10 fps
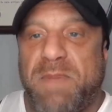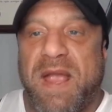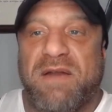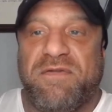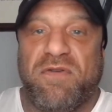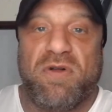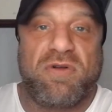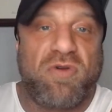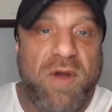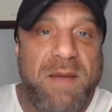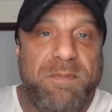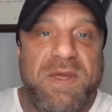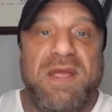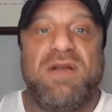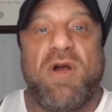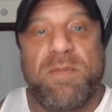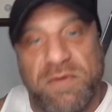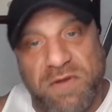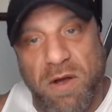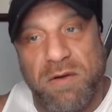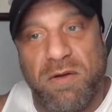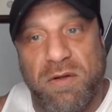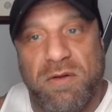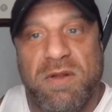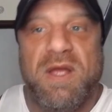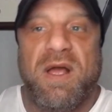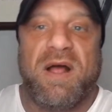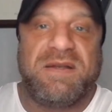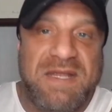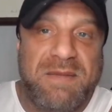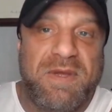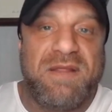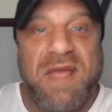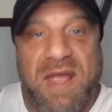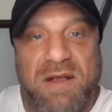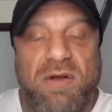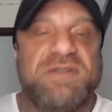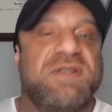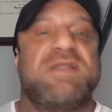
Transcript: painful cramping, carpal tunnel, edema in the ankles.